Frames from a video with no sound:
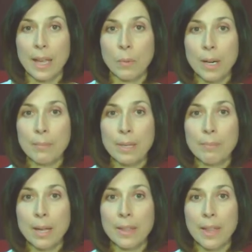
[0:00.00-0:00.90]
And what I
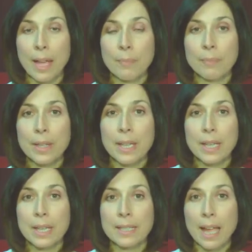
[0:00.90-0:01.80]
mean by that
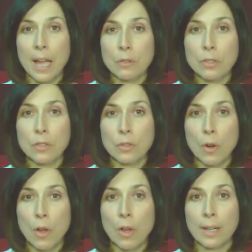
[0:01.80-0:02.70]
is how
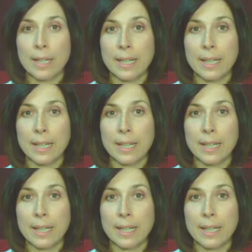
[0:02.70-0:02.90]
strong